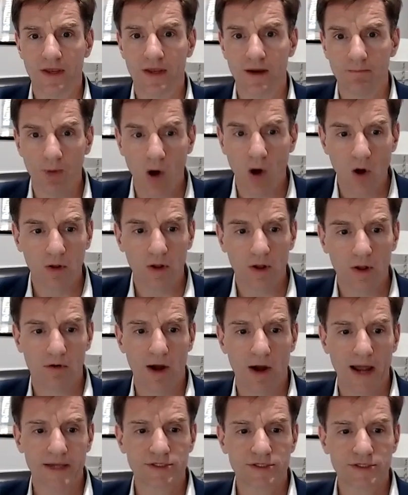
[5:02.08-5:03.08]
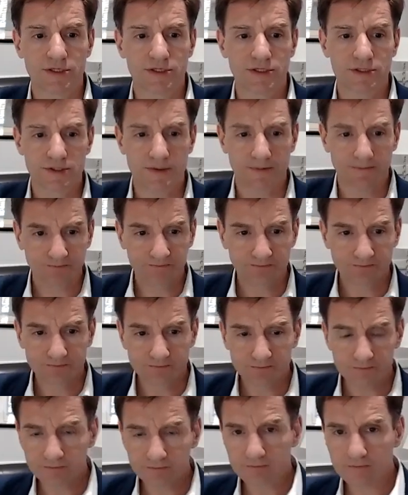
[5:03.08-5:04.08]
Ebola crisis.
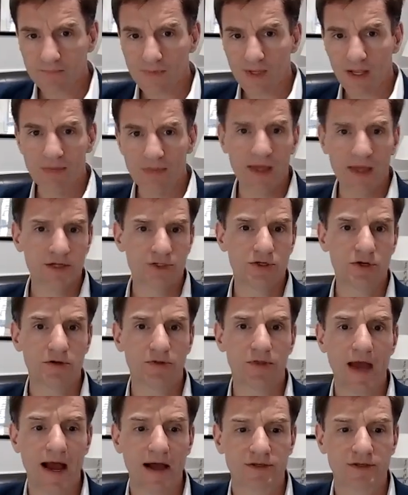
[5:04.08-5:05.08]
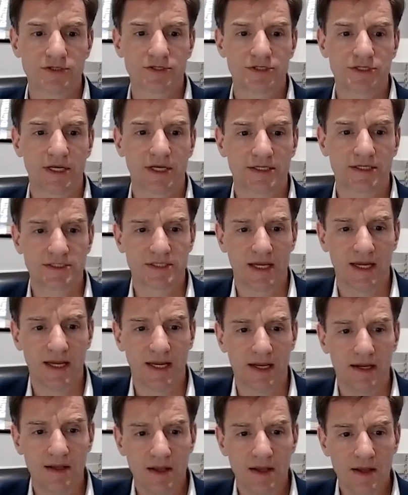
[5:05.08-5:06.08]
And then in
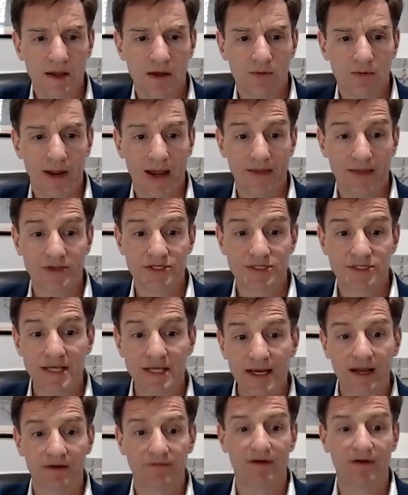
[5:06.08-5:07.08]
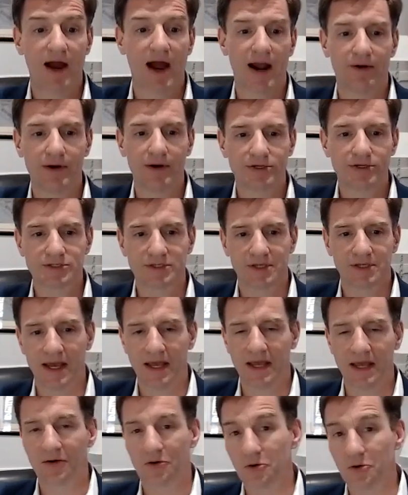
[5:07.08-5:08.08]
2016, we had the Zika virus.
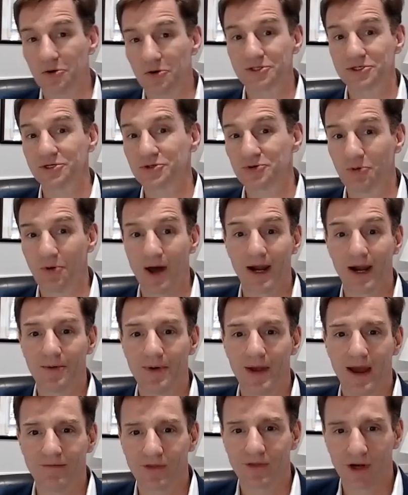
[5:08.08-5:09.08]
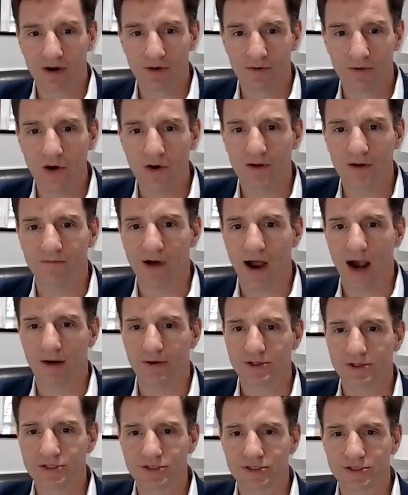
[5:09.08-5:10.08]
And of course, in 20, we have the
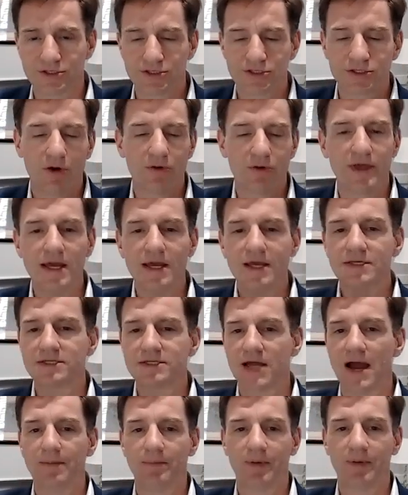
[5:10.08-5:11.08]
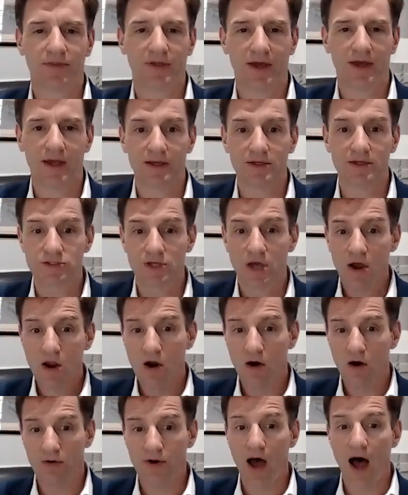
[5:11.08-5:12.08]
coronaviruses. And so these type of things
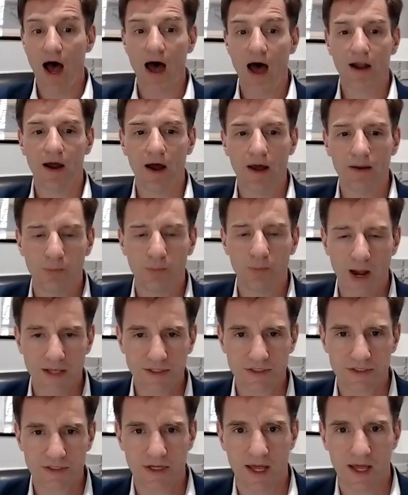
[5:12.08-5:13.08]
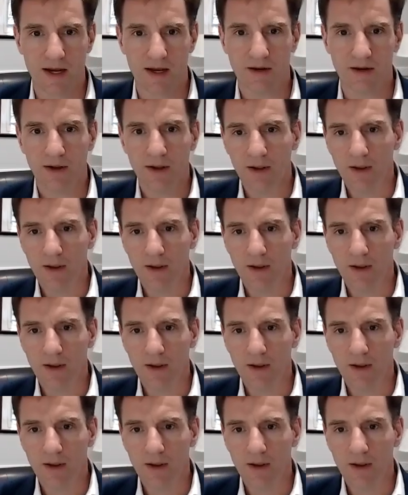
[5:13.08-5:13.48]
are not unprecedented.